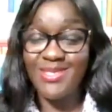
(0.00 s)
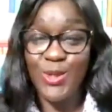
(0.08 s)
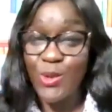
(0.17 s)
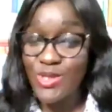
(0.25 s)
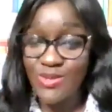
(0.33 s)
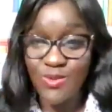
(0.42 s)

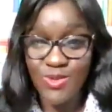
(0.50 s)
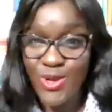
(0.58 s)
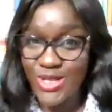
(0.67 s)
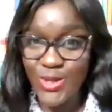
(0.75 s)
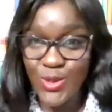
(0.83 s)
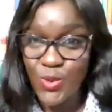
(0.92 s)
don't
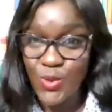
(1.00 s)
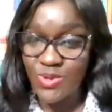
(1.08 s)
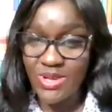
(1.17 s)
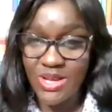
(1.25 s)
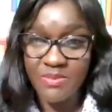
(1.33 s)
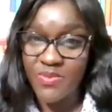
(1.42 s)
log into
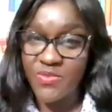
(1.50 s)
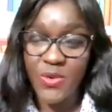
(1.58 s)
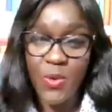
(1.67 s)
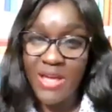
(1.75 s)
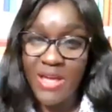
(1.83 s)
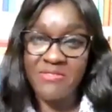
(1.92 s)

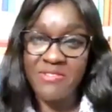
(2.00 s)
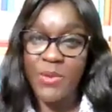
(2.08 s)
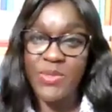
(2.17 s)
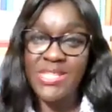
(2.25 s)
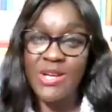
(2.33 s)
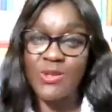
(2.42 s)
free
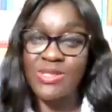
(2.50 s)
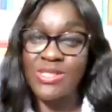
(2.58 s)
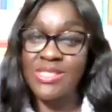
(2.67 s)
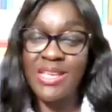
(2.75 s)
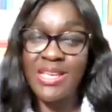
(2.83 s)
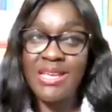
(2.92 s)
Wi-Fi without
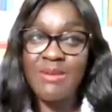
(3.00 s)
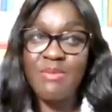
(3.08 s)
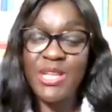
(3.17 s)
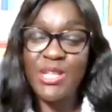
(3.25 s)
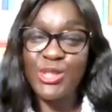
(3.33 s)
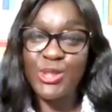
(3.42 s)

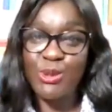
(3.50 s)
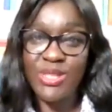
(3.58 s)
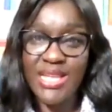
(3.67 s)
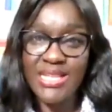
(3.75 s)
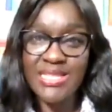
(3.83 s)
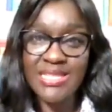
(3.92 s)
making sure
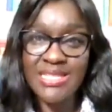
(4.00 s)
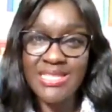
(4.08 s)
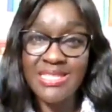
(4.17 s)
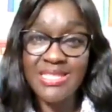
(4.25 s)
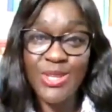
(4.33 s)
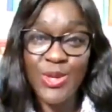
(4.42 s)
that it
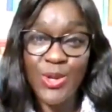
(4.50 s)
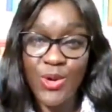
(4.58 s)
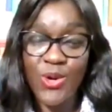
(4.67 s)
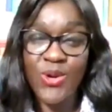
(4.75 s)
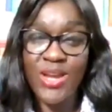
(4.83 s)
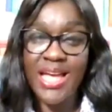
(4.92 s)
is
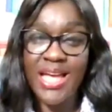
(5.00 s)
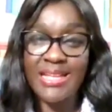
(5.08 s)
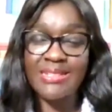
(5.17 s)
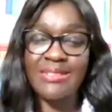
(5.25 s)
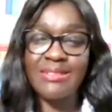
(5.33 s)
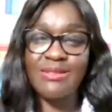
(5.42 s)
secure,
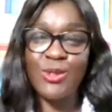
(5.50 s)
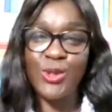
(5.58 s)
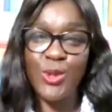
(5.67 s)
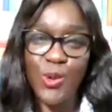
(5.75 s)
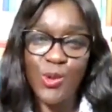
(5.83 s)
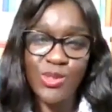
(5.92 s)
and
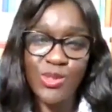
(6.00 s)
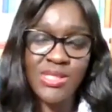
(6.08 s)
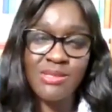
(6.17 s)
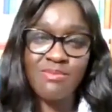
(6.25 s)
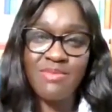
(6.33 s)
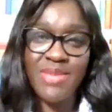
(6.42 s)
don't
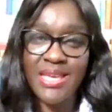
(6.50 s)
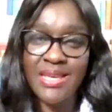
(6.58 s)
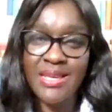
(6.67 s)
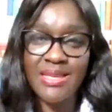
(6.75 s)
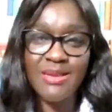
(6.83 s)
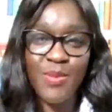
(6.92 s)

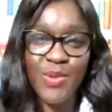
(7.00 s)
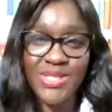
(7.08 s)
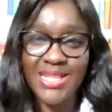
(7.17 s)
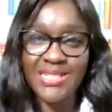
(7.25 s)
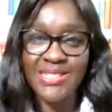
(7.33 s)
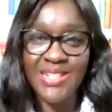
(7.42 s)
make
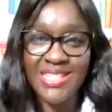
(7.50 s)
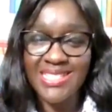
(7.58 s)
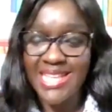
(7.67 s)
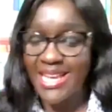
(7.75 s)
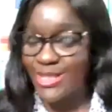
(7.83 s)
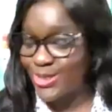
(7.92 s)
important
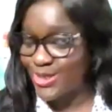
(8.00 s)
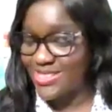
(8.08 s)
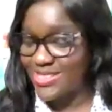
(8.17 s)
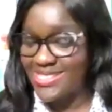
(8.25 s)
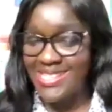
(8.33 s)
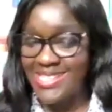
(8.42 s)

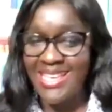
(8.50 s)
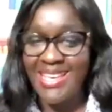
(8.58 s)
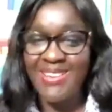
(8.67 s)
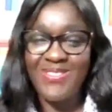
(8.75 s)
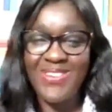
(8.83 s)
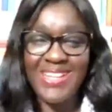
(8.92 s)
transactions.
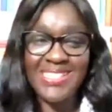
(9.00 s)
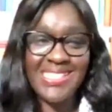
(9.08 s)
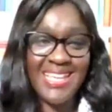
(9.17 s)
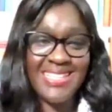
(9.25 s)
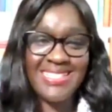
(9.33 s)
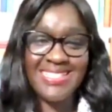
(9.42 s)

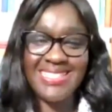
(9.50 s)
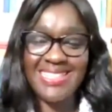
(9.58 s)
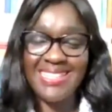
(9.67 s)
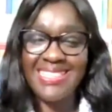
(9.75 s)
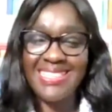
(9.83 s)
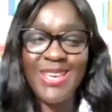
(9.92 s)

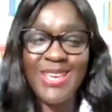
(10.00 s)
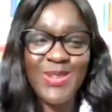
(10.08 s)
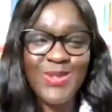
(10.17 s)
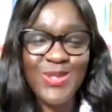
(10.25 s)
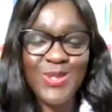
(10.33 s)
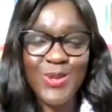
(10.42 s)
Fantastic.
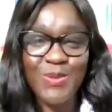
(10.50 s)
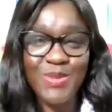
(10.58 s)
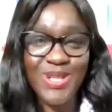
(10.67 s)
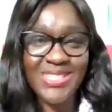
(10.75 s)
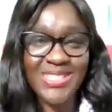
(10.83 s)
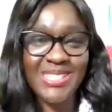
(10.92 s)
Thank you so
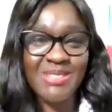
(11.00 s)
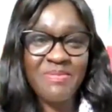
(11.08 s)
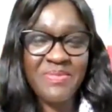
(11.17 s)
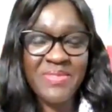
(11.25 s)
much.